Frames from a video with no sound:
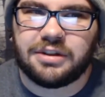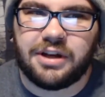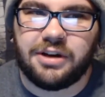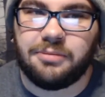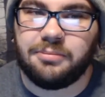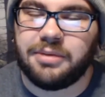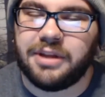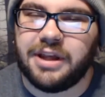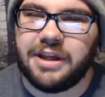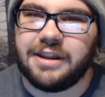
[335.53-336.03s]
I
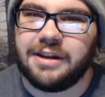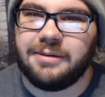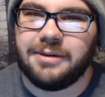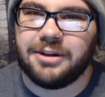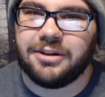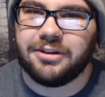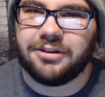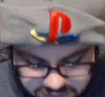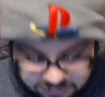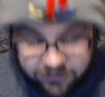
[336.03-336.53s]
don't play it that
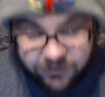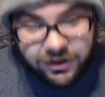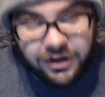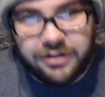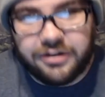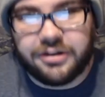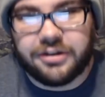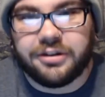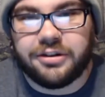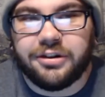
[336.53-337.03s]
much. So
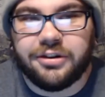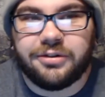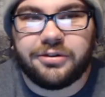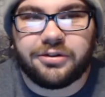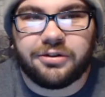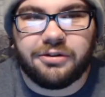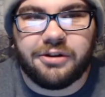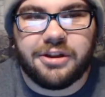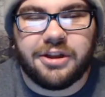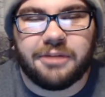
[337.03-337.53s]
another
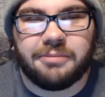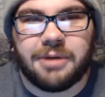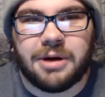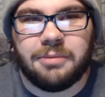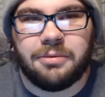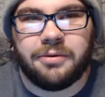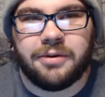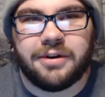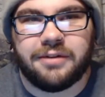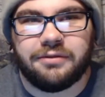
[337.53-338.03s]
news story that I
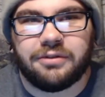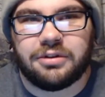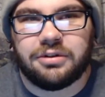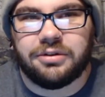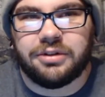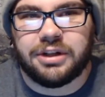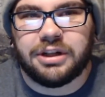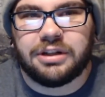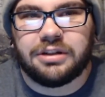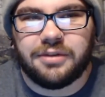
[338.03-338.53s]
probably wouldn't have
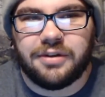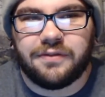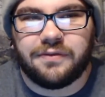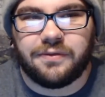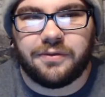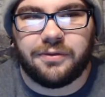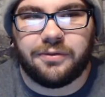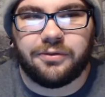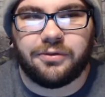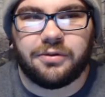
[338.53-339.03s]
included
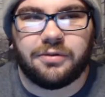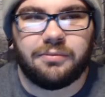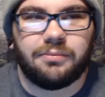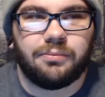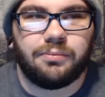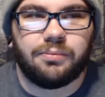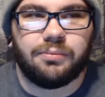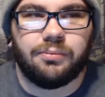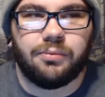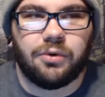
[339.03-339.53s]
if there was a
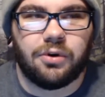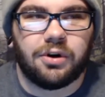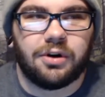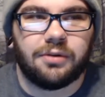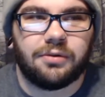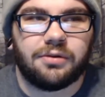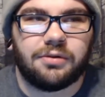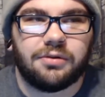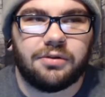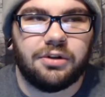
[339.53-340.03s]

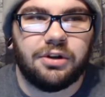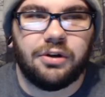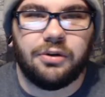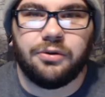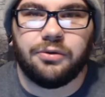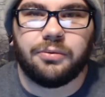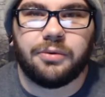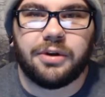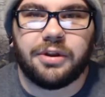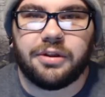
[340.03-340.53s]
more
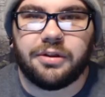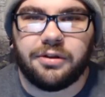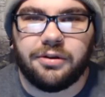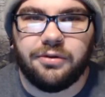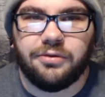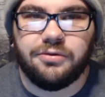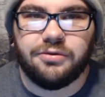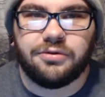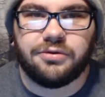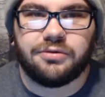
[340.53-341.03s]
news-heavy
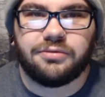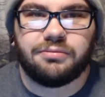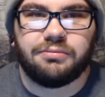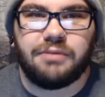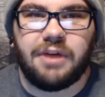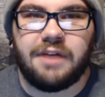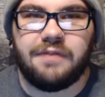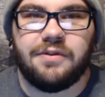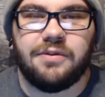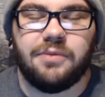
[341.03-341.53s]
news
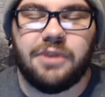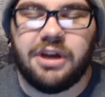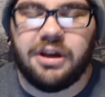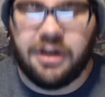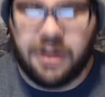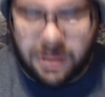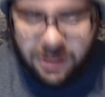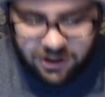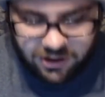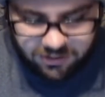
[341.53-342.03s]
week,